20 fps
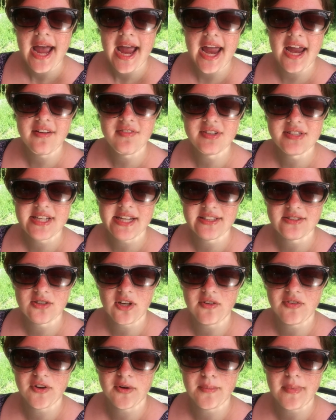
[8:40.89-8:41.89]
Ava takes
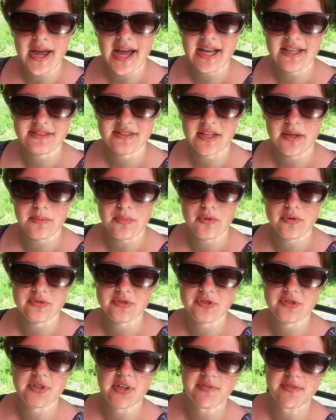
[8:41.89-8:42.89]
off her mask and pours
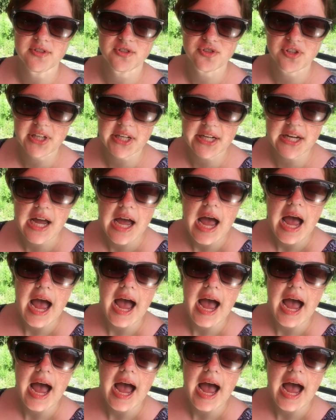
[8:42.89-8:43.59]
herself a drink.